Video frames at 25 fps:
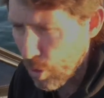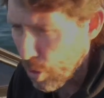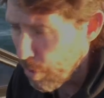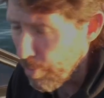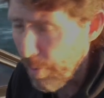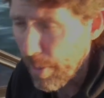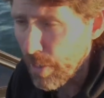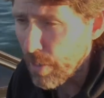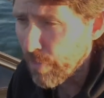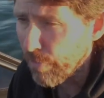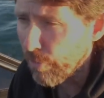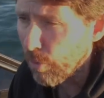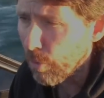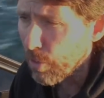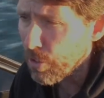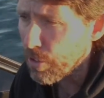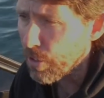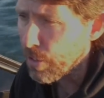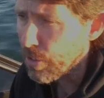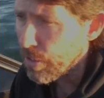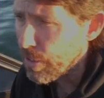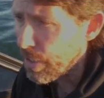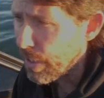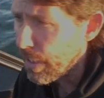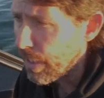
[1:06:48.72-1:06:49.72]
took too much
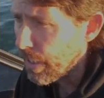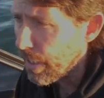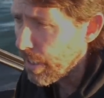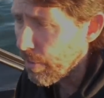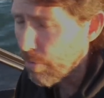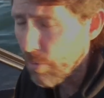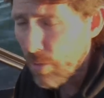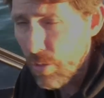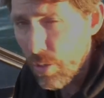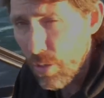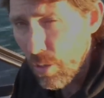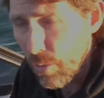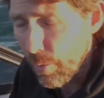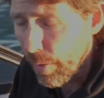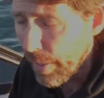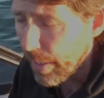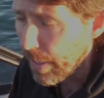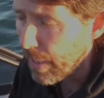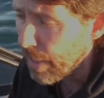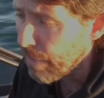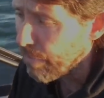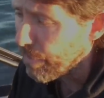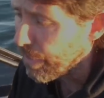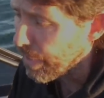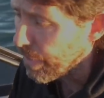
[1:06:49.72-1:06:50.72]
force to steer, it was too
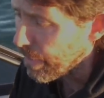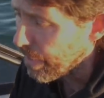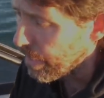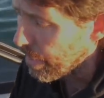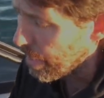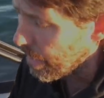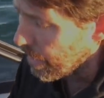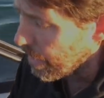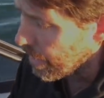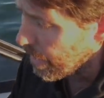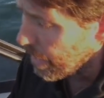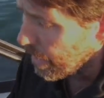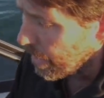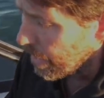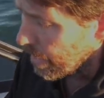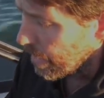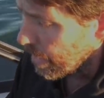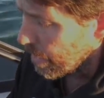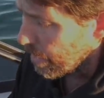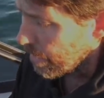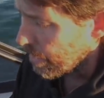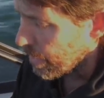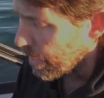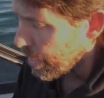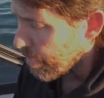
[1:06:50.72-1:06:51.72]
uneven,
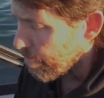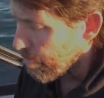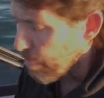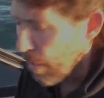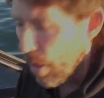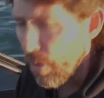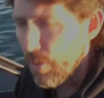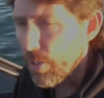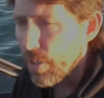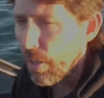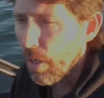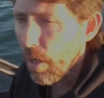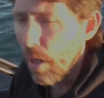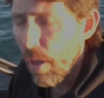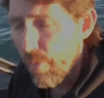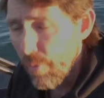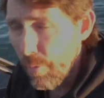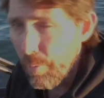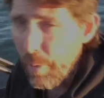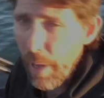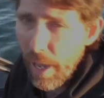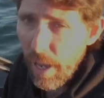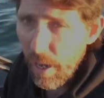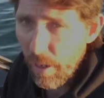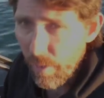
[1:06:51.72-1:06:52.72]
the motor
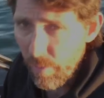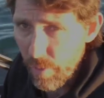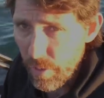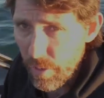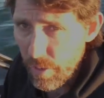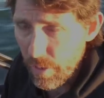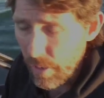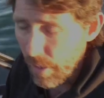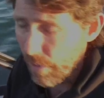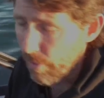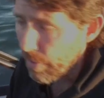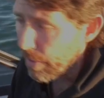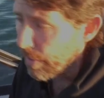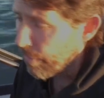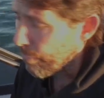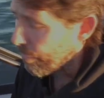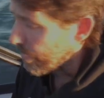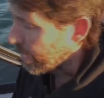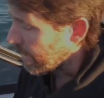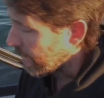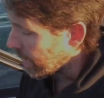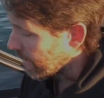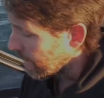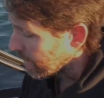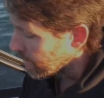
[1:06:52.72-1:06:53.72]
overpowered the steering,
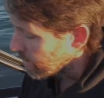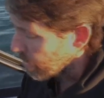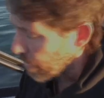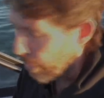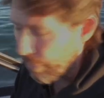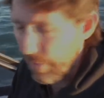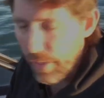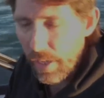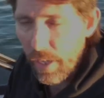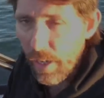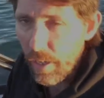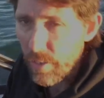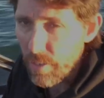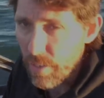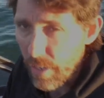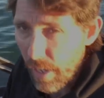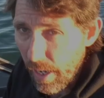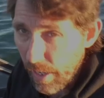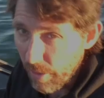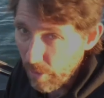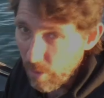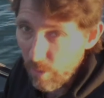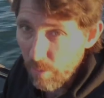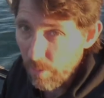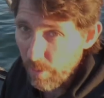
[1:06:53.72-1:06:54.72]
and that's not the case
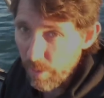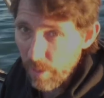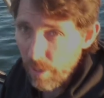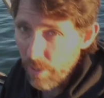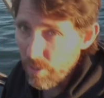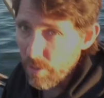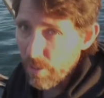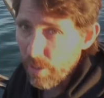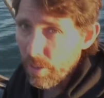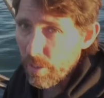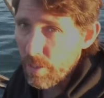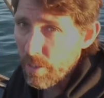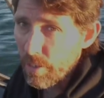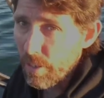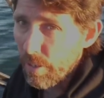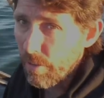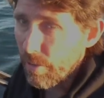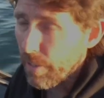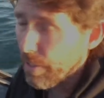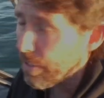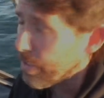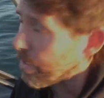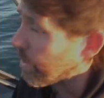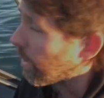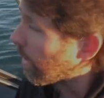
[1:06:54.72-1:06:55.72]
at all with hydraulic
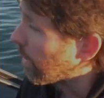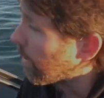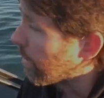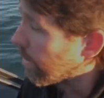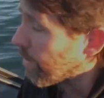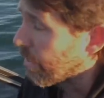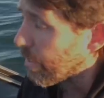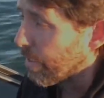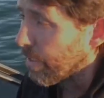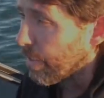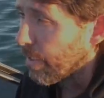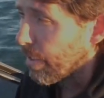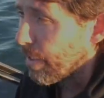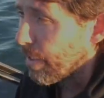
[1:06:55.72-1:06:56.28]
steering, so